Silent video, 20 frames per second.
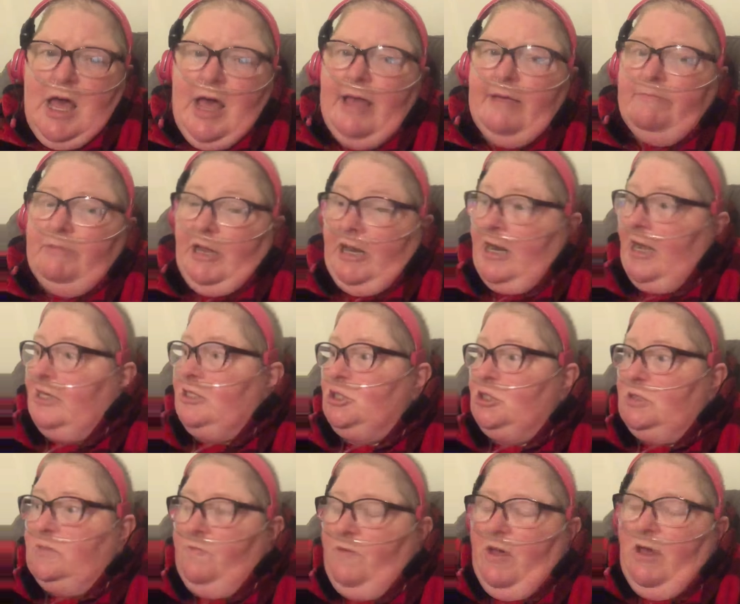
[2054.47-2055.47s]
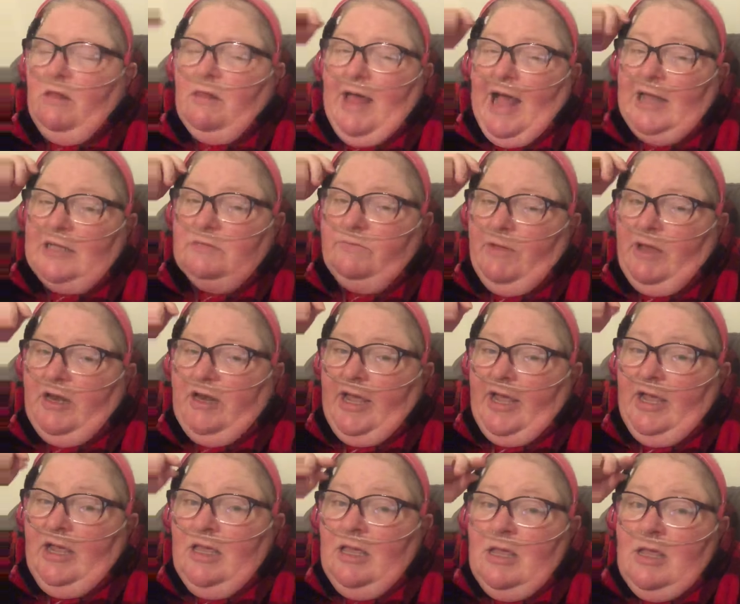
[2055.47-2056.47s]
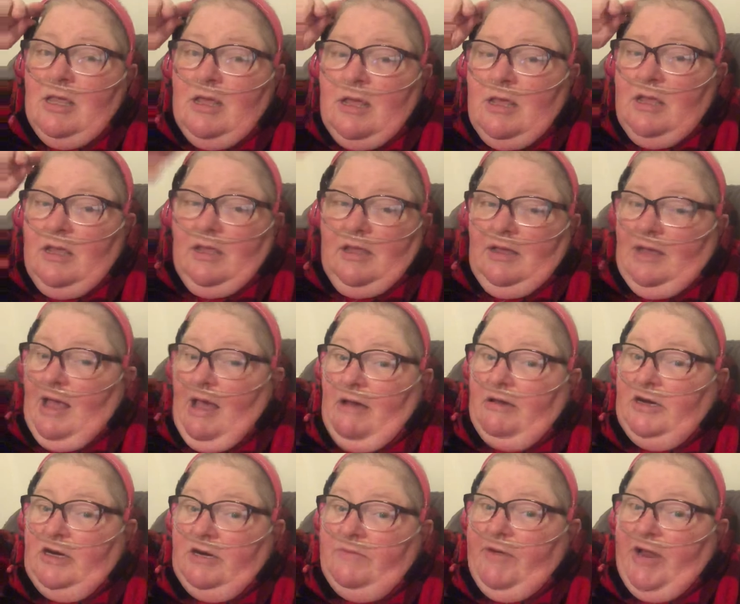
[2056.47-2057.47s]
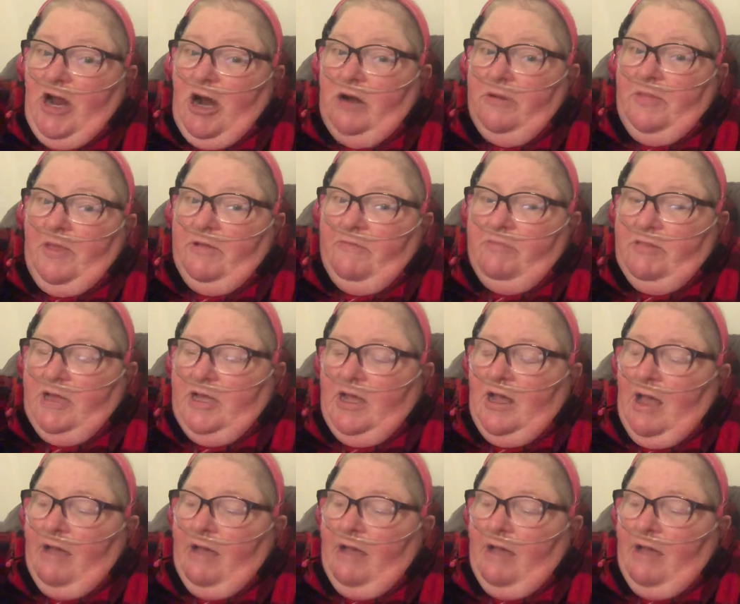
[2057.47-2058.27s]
And I just fell last Monday out here in my yard, thankfully.